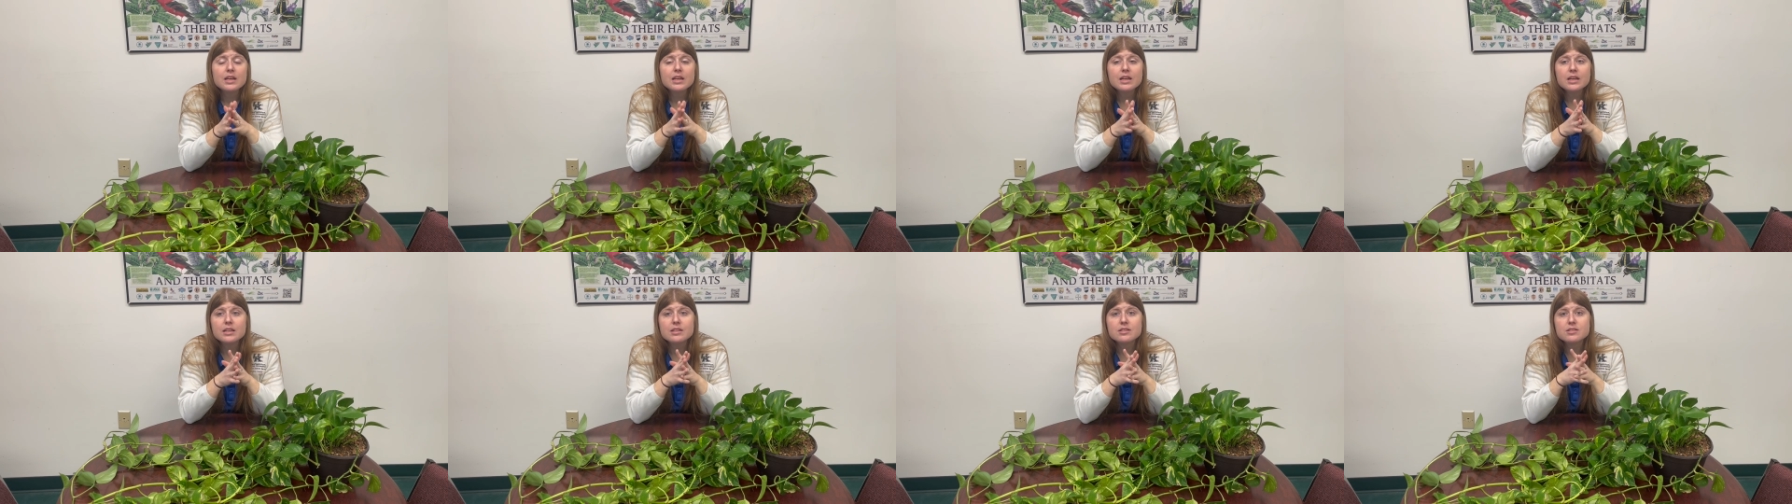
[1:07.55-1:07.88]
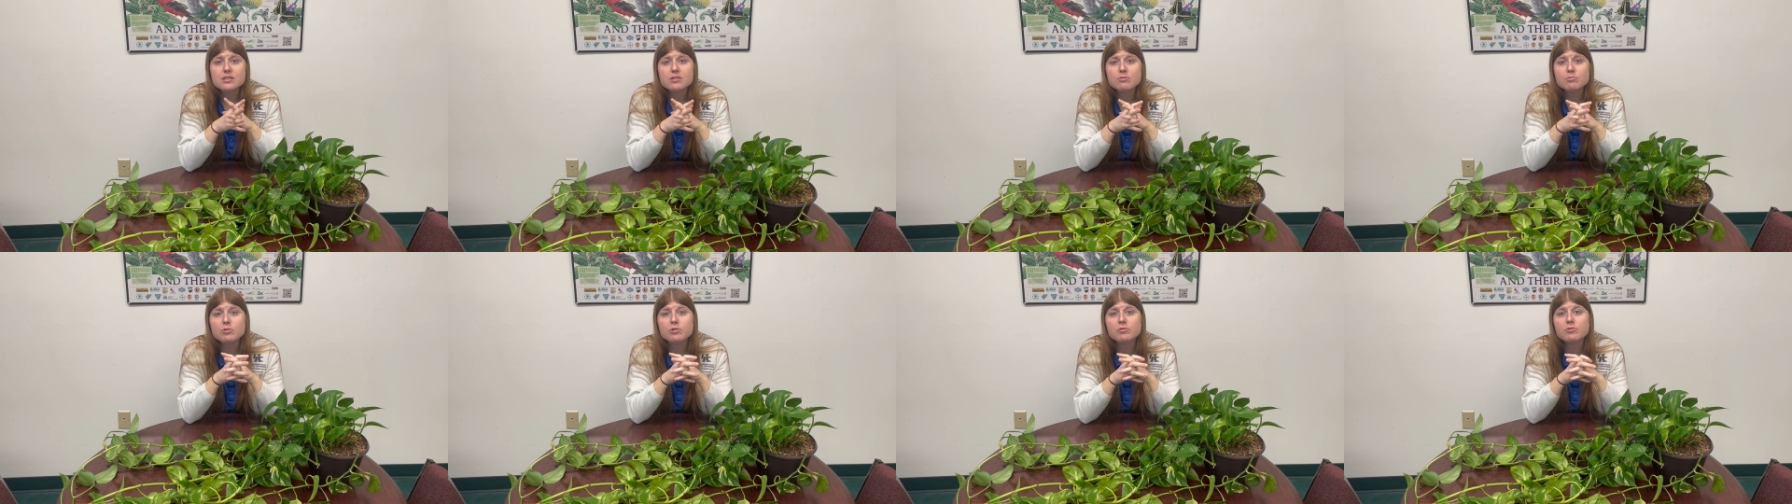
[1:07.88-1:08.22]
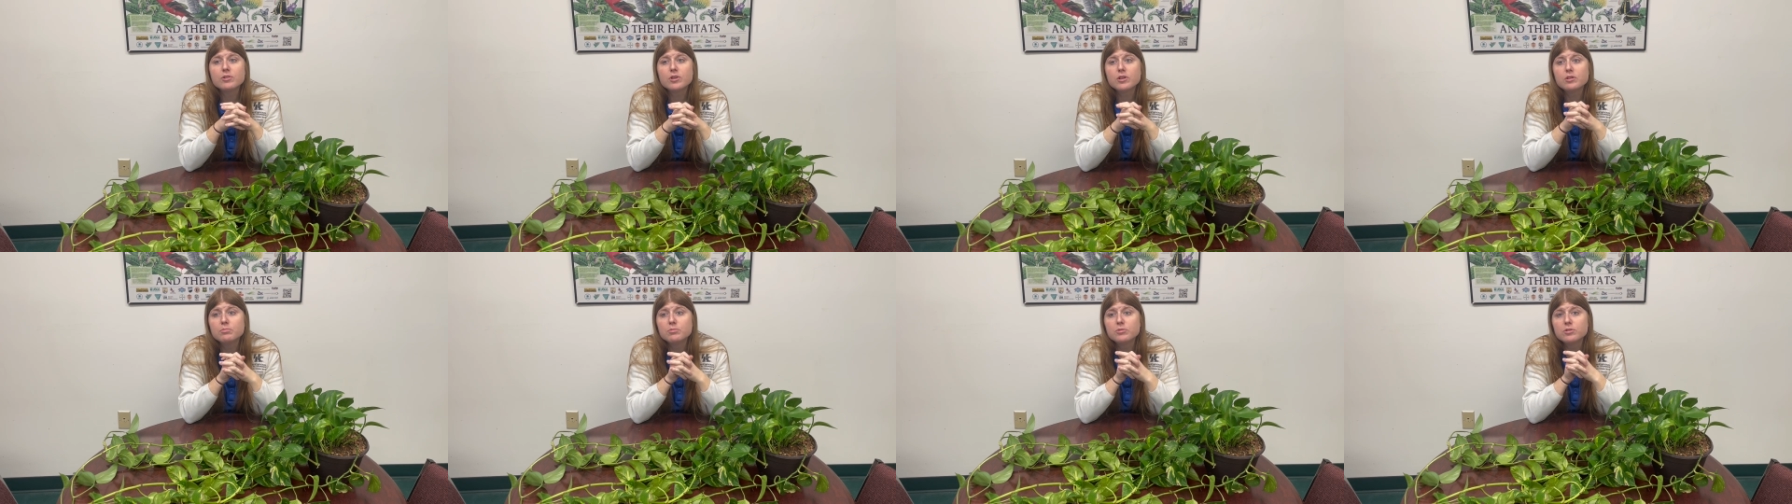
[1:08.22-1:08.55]
in some of
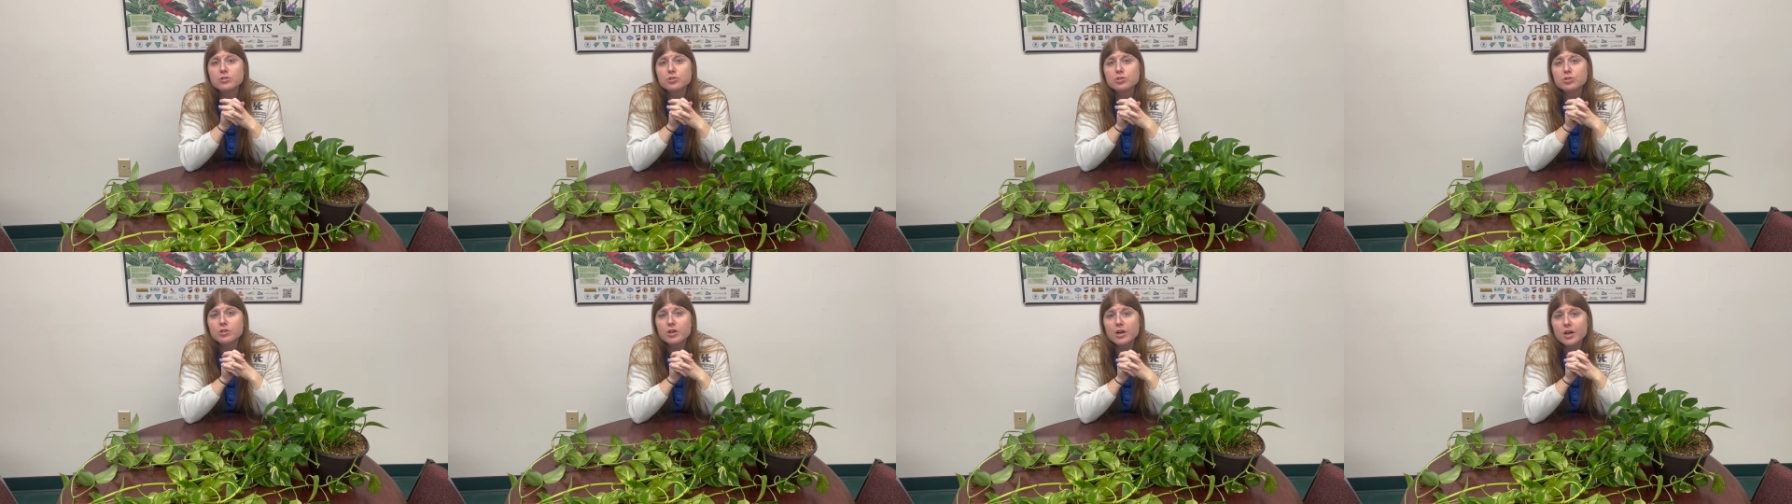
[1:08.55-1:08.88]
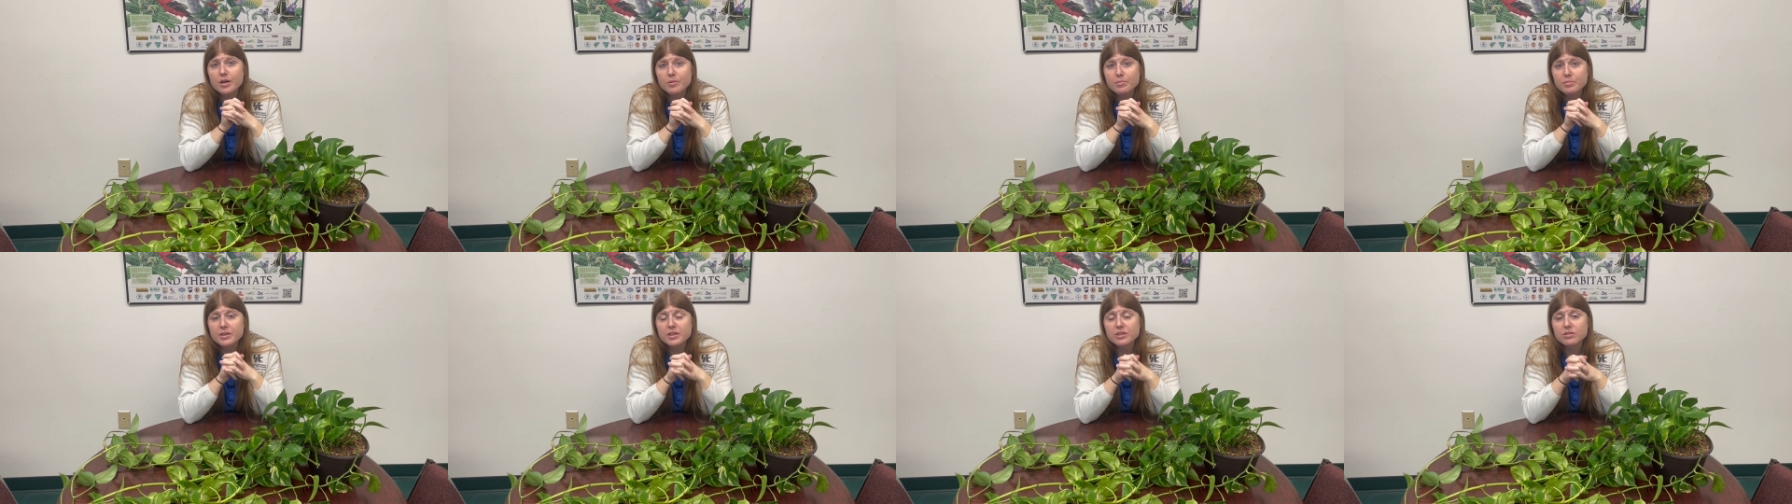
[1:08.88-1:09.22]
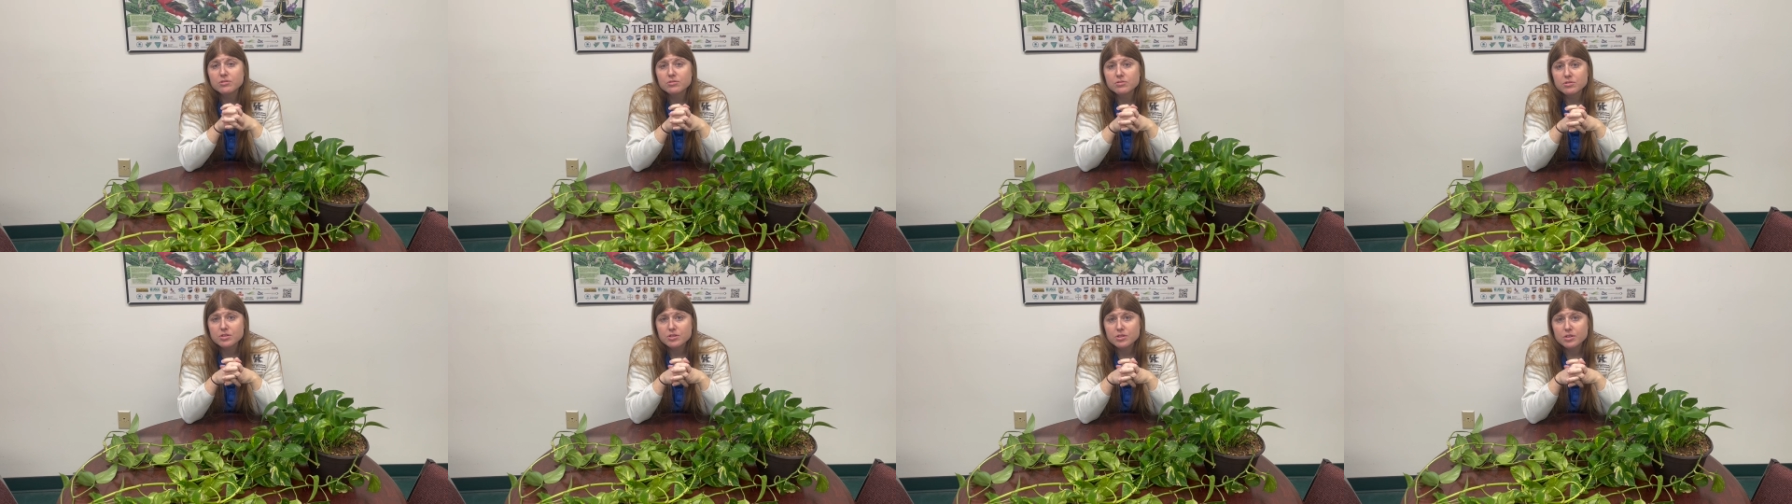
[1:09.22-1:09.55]
our more
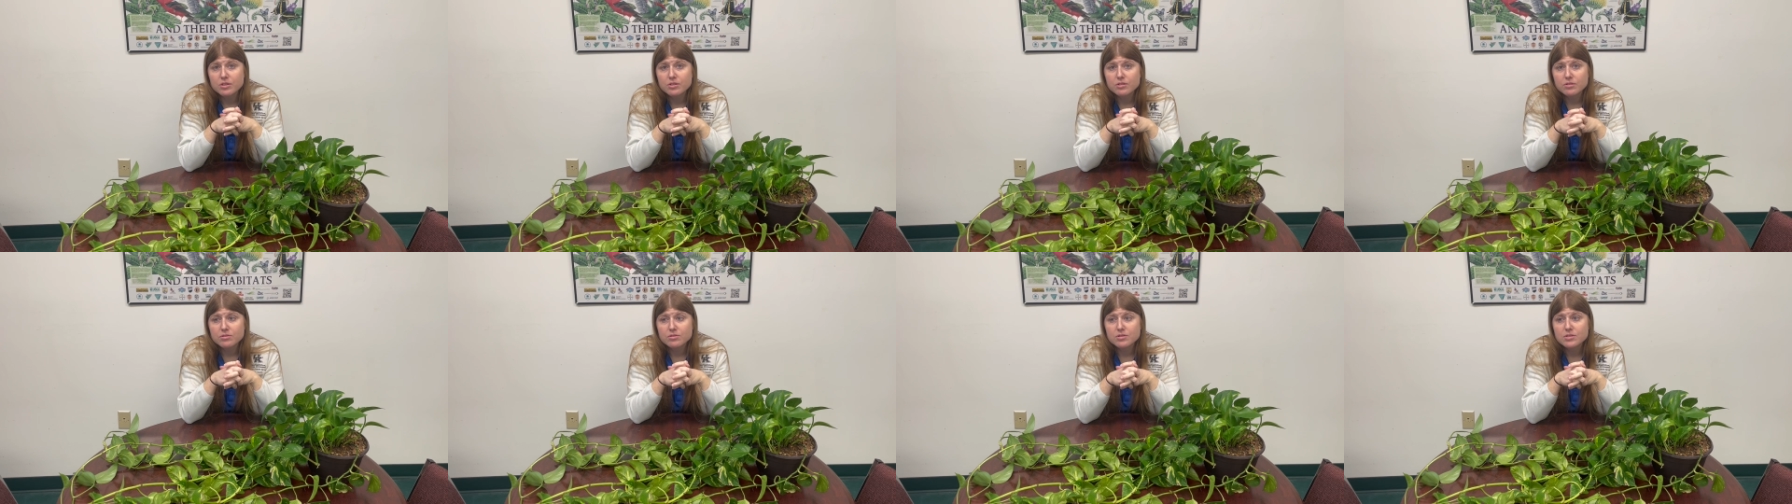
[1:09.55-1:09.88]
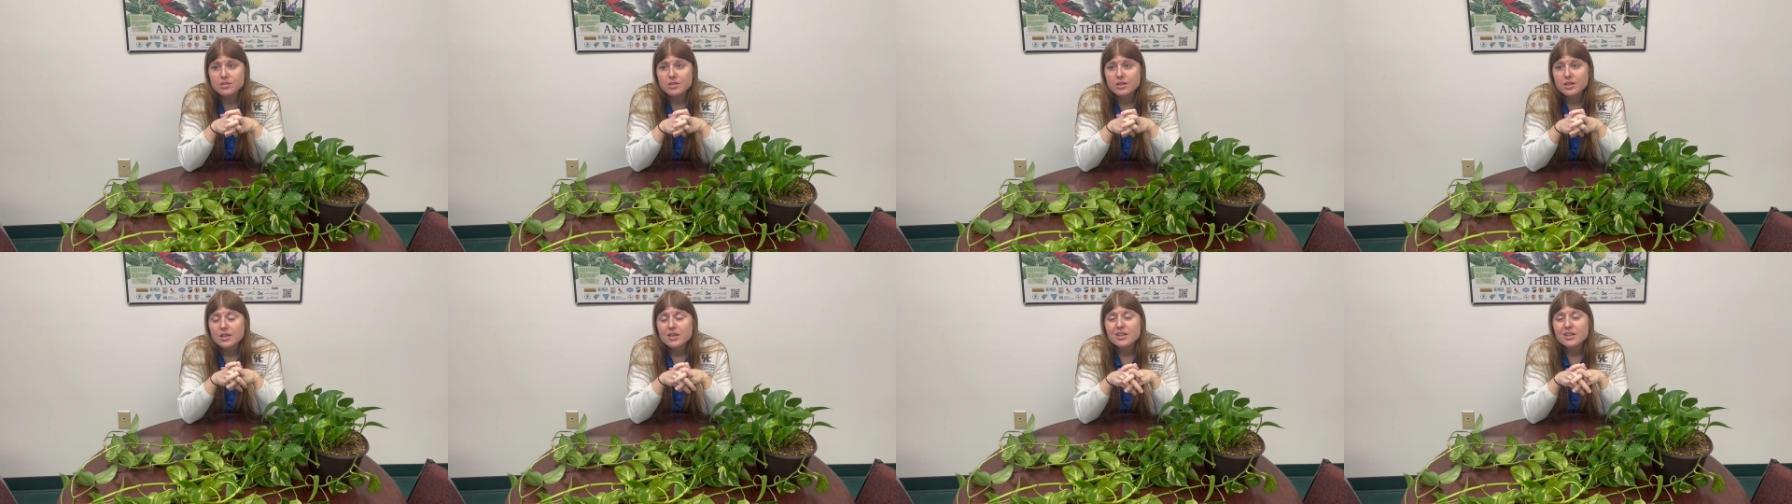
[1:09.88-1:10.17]
tropical zones.